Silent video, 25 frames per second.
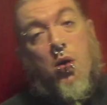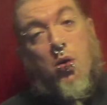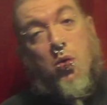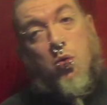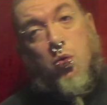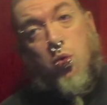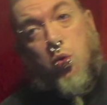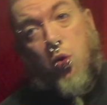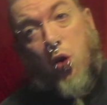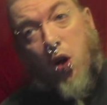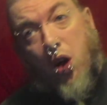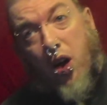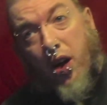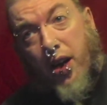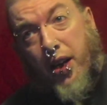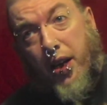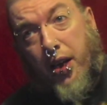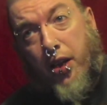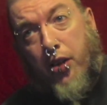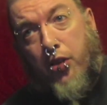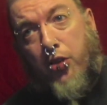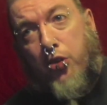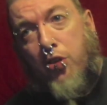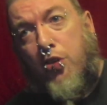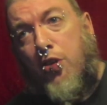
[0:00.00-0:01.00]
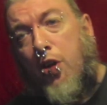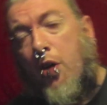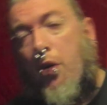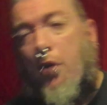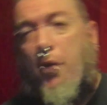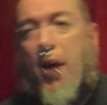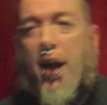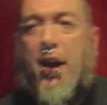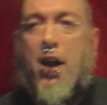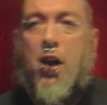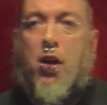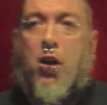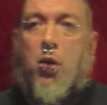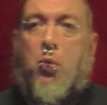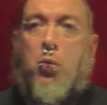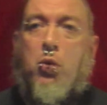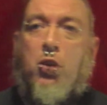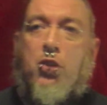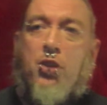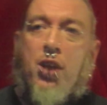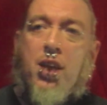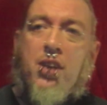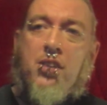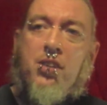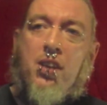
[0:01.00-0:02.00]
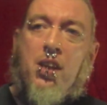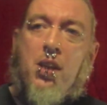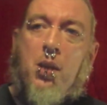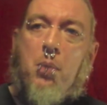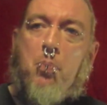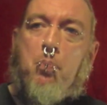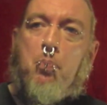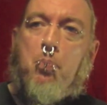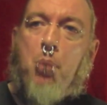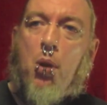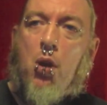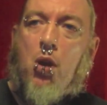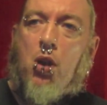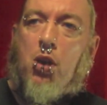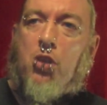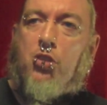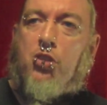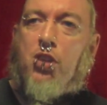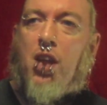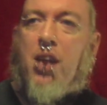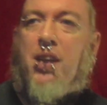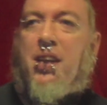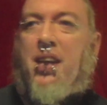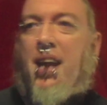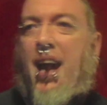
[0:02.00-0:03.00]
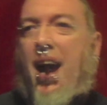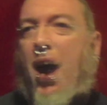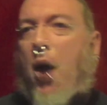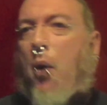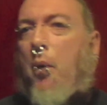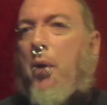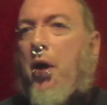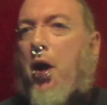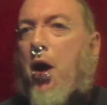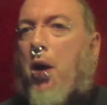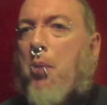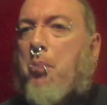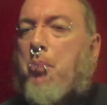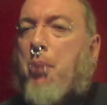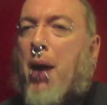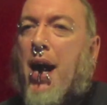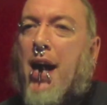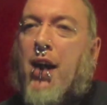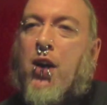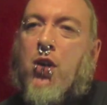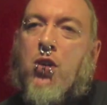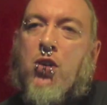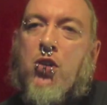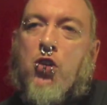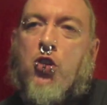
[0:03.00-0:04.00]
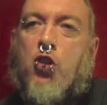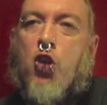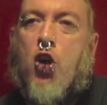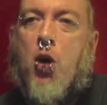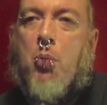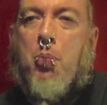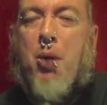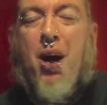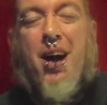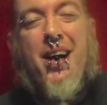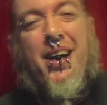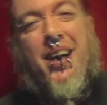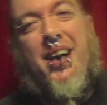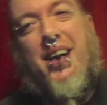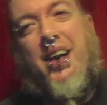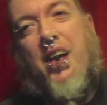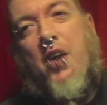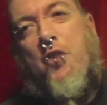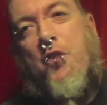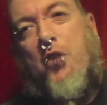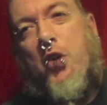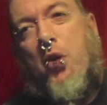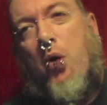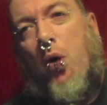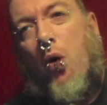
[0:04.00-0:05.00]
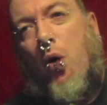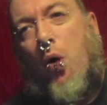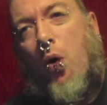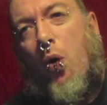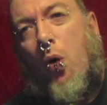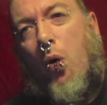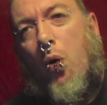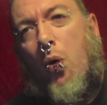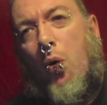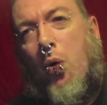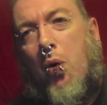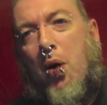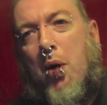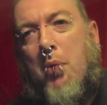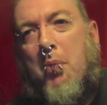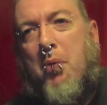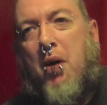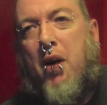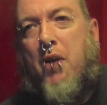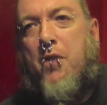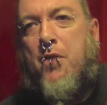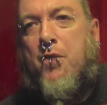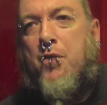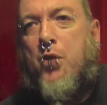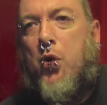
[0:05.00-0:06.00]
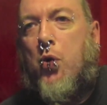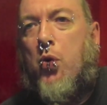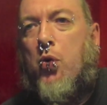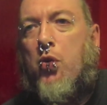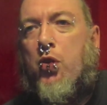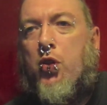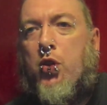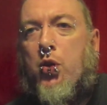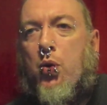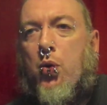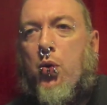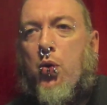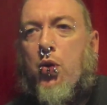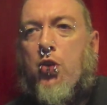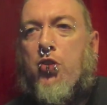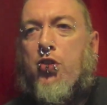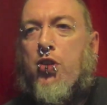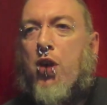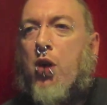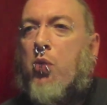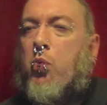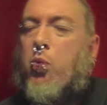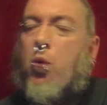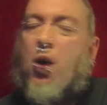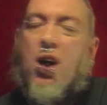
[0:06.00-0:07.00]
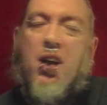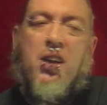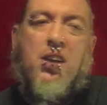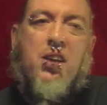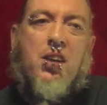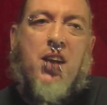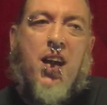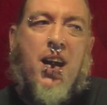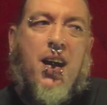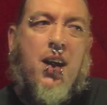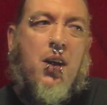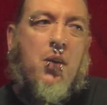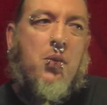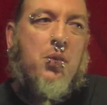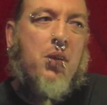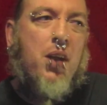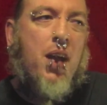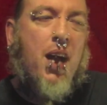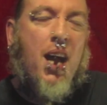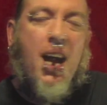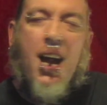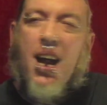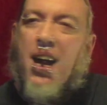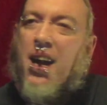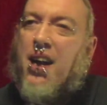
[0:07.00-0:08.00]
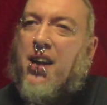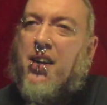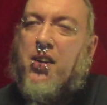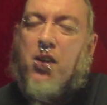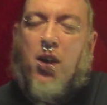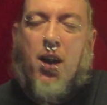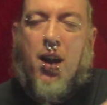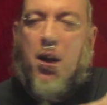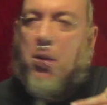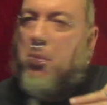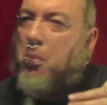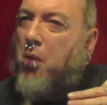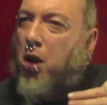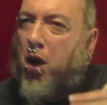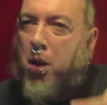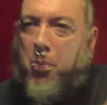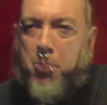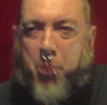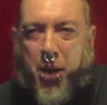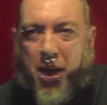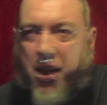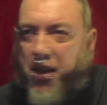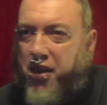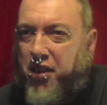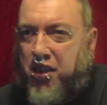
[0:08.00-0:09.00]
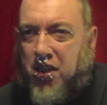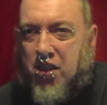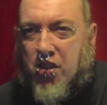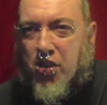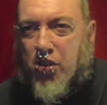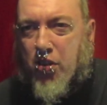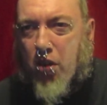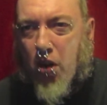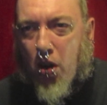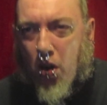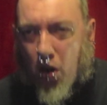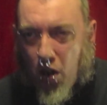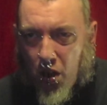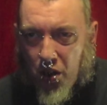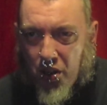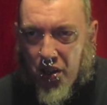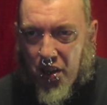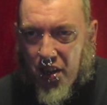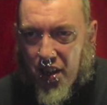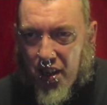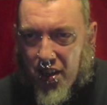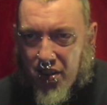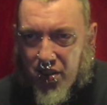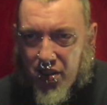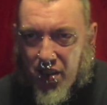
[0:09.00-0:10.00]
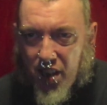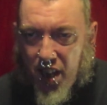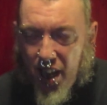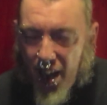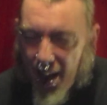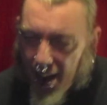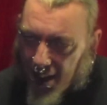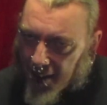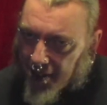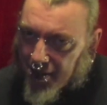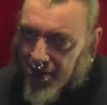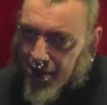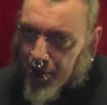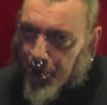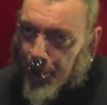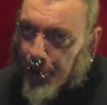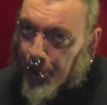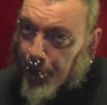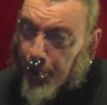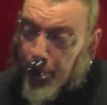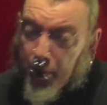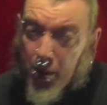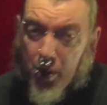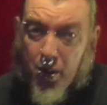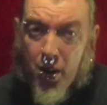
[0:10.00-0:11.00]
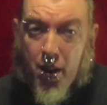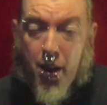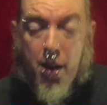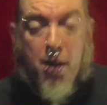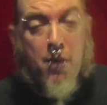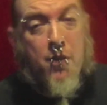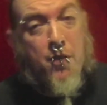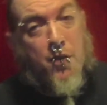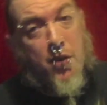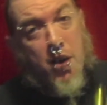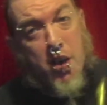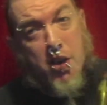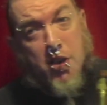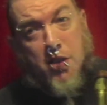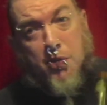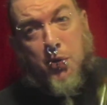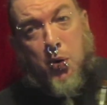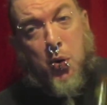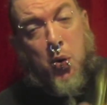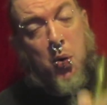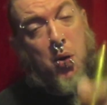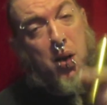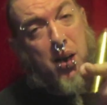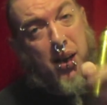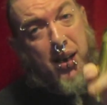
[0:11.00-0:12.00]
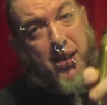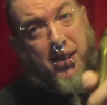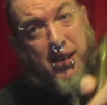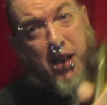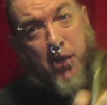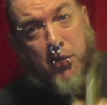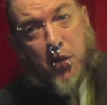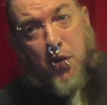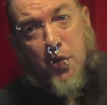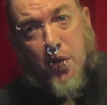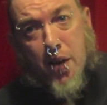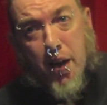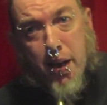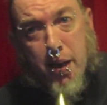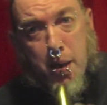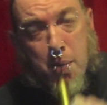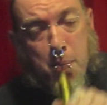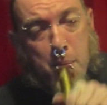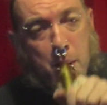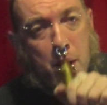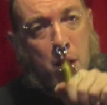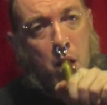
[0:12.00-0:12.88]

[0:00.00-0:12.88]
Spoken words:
Right, so we've had a look at what is in the box. Now we are back on top. I can give you all my full thoughts, a rundown, and my opinions on this kit. Right, first of all, let's have a vape.